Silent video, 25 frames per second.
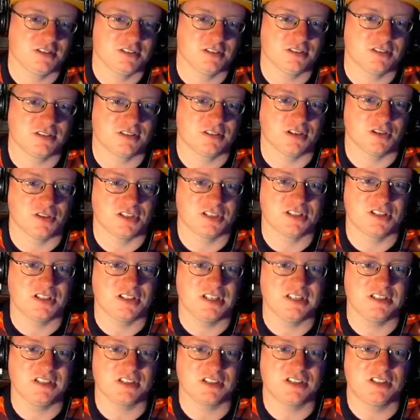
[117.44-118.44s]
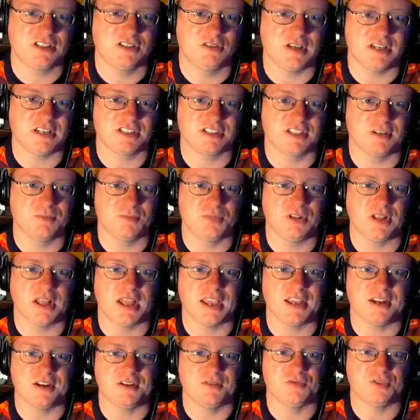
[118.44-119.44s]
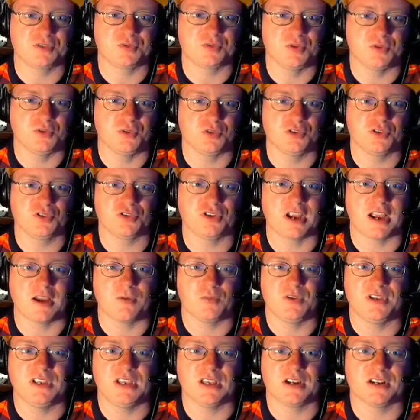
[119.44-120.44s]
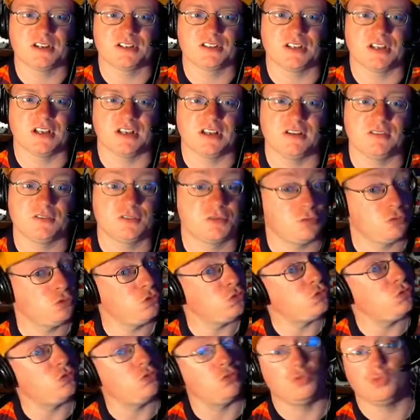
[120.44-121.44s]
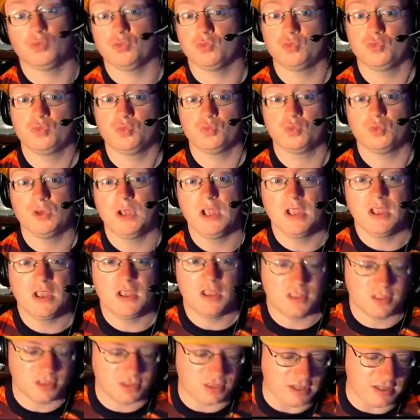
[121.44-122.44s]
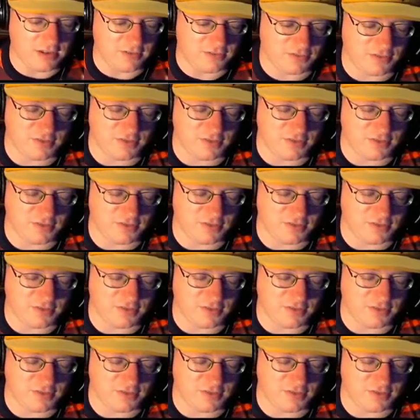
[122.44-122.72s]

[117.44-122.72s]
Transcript: So this leads us to a simple item, which we will grab. We get ourselves, ooh, thief.